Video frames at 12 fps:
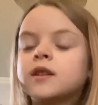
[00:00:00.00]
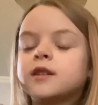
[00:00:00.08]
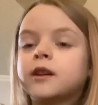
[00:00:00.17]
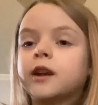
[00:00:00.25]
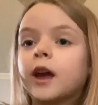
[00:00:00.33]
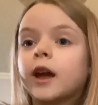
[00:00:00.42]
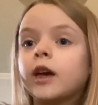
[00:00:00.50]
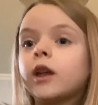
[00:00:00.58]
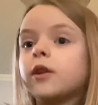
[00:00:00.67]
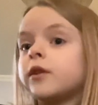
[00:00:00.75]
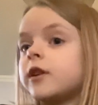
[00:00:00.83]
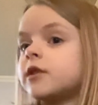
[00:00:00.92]
Today I'm
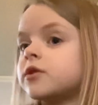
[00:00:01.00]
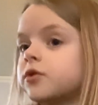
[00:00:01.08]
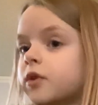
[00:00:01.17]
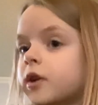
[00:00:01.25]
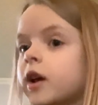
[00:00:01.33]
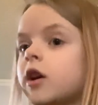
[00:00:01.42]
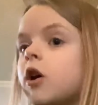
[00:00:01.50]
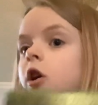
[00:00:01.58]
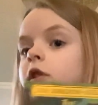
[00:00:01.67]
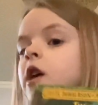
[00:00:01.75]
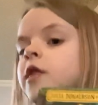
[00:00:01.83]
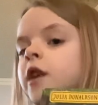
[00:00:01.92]
going to read a story
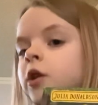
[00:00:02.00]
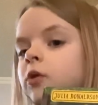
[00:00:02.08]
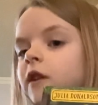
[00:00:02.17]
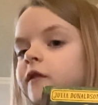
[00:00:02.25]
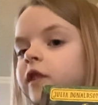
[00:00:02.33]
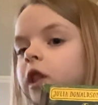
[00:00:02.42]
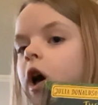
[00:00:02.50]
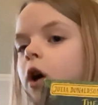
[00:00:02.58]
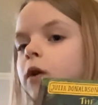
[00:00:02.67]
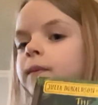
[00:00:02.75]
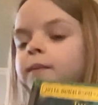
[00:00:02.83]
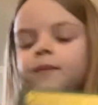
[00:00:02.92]
called The
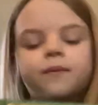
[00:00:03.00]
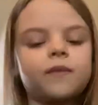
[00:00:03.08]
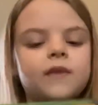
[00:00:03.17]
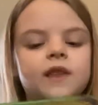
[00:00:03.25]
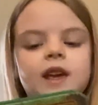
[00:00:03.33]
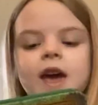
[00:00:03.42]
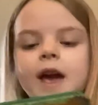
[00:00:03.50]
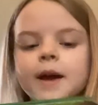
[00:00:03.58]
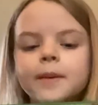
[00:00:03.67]
Gruffalo. Okay?